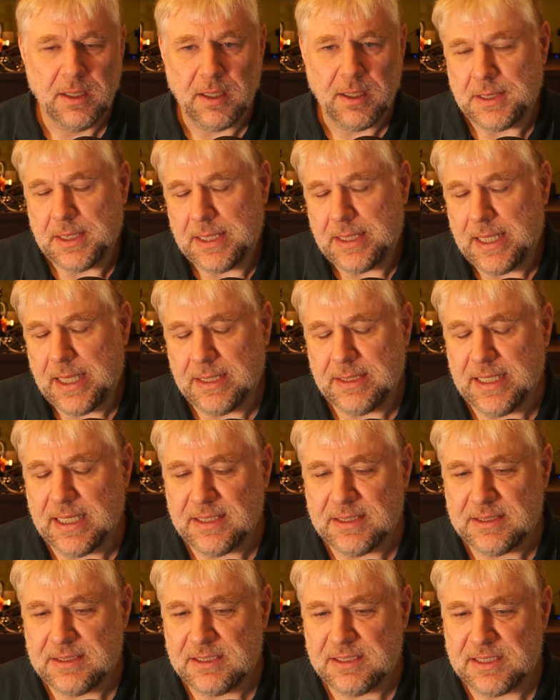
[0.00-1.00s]
And
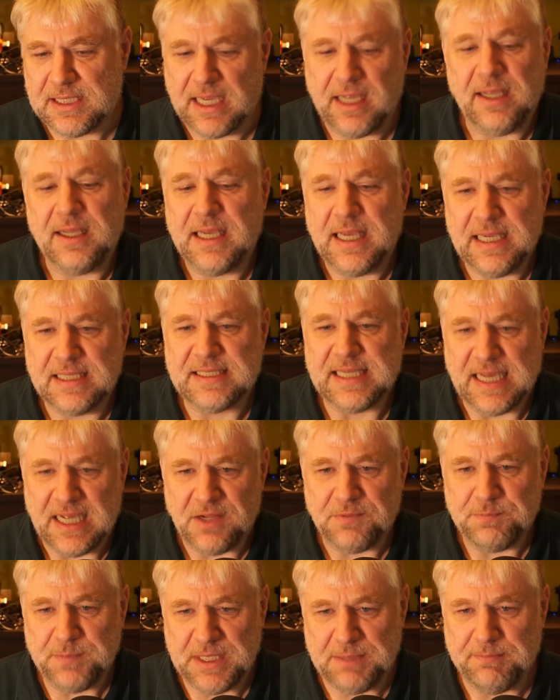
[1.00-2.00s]
that has
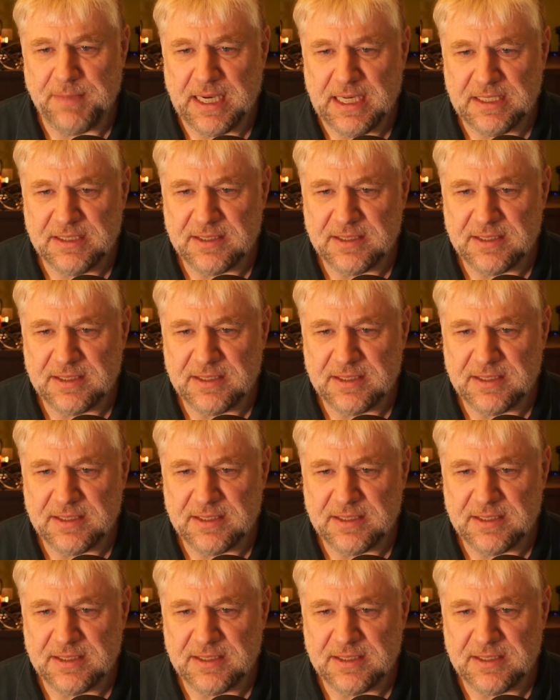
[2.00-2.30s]
helped me many